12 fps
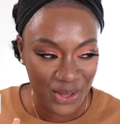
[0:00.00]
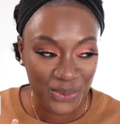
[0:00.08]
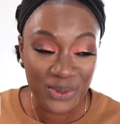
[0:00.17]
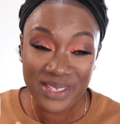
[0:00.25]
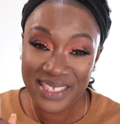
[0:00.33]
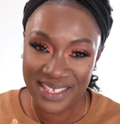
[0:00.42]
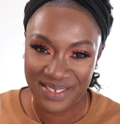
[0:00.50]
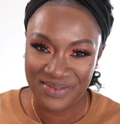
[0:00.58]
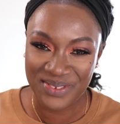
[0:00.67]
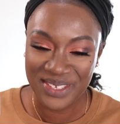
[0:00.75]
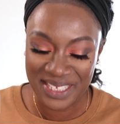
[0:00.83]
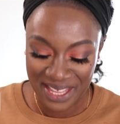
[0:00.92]
we'll see
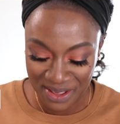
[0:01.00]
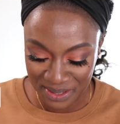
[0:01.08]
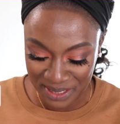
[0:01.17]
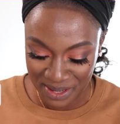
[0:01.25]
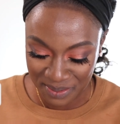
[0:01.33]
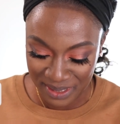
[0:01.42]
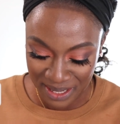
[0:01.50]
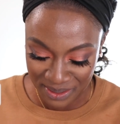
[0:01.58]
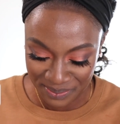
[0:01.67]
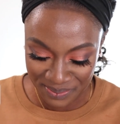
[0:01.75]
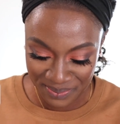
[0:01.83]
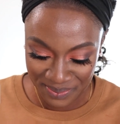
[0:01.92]
how this comes out.
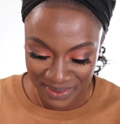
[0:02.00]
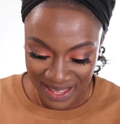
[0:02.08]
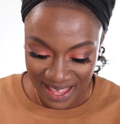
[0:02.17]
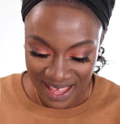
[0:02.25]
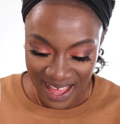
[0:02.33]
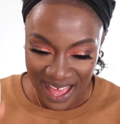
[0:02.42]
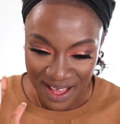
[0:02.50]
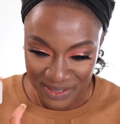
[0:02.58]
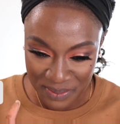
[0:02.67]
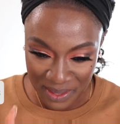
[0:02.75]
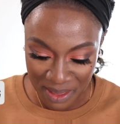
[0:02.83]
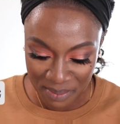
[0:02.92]
I have
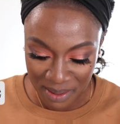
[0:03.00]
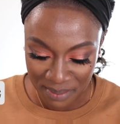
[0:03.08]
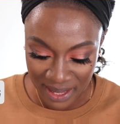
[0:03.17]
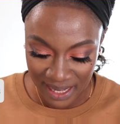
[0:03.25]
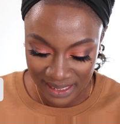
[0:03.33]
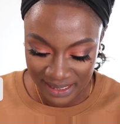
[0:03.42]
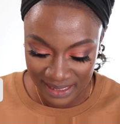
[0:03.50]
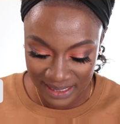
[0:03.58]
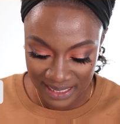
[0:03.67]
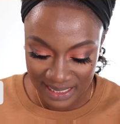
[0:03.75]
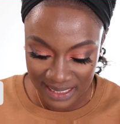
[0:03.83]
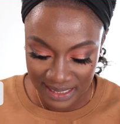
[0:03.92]
something in my mind.
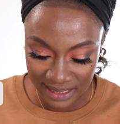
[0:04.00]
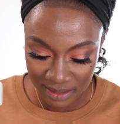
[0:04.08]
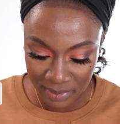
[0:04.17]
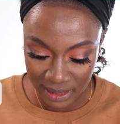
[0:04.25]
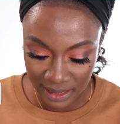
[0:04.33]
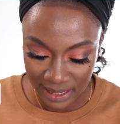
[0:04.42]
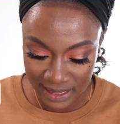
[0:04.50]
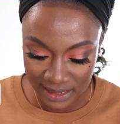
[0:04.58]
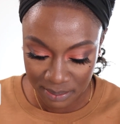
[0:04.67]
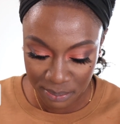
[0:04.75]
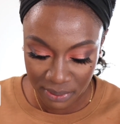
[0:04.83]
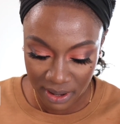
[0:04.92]
This is
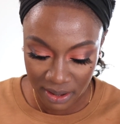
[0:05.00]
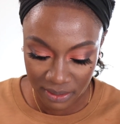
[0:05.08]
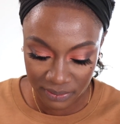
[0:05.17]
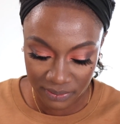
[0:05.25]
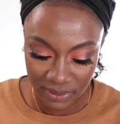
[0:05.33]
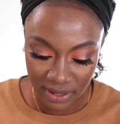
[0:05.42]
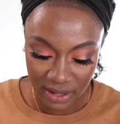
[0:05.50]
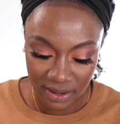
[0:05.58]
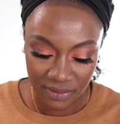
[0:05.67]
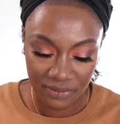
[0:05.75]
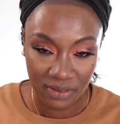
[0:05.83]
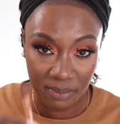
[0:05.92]
Limitless Brown
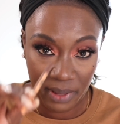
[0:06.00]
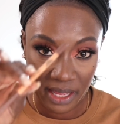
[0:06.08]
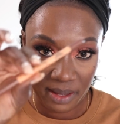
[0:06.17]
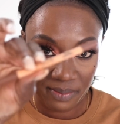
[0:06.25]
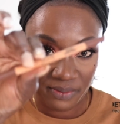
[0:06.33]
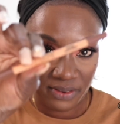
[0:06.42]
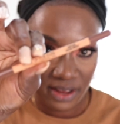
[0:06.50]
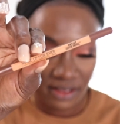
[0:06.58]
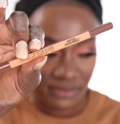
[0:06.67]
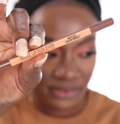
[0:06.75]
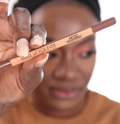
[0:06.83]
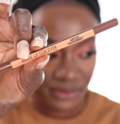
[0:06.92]
from Makeup
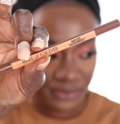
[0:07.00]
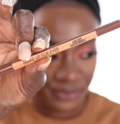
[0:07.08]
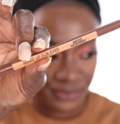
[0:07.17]
Forever.